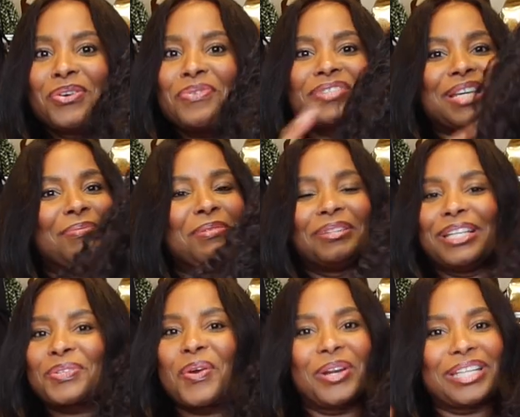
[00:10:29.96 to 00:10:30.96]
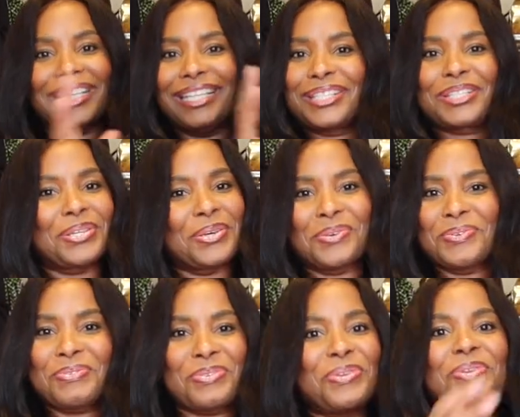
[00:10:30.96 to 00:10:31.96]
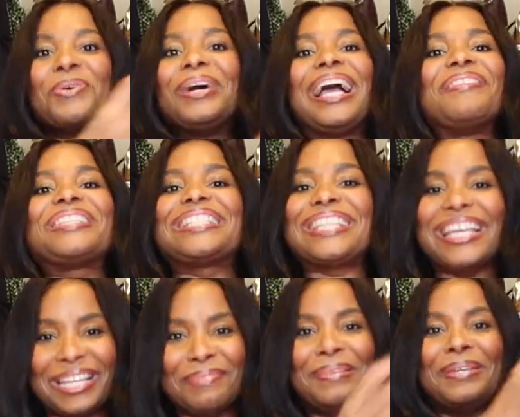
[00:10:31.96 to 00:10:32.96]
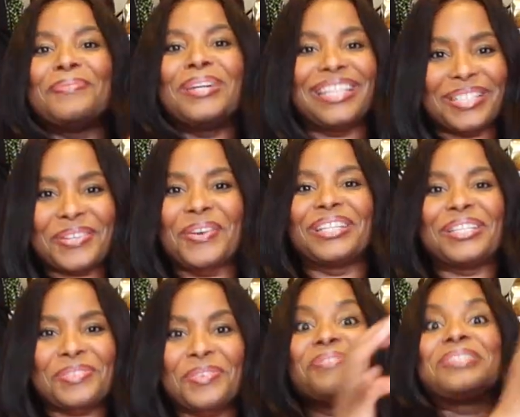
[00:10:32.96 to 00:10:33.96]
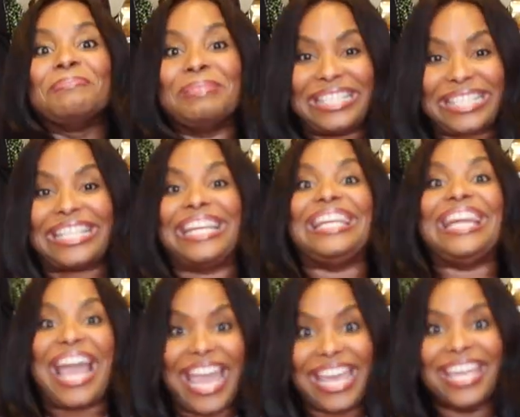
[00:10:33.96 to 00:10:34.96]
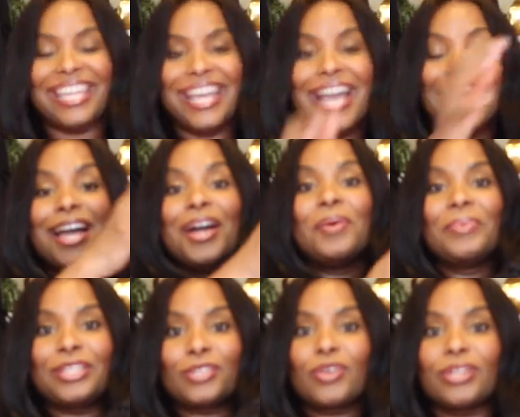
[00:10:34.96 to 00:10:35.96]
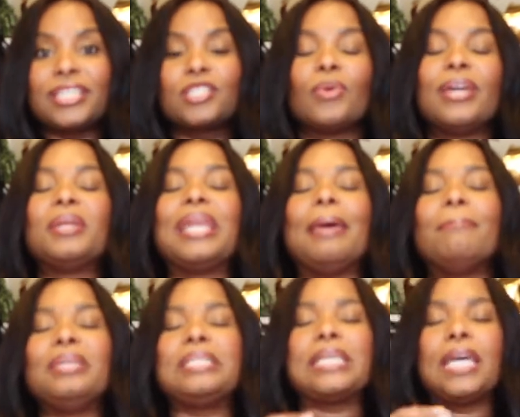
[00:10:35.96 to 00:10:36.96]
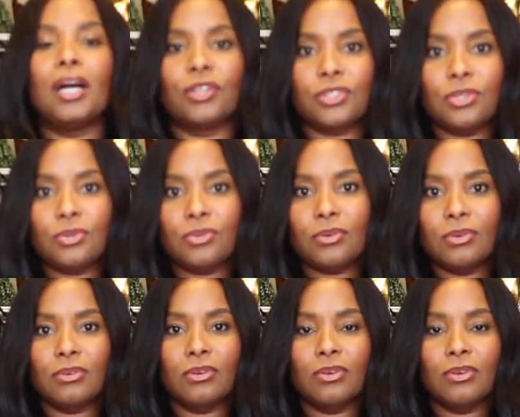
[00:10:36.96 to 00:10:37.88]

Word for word: you've seen me with this curly, Sue. You have seen me with this curly, Sue. You've seen me slay with this curly, Sue. And let me tell you,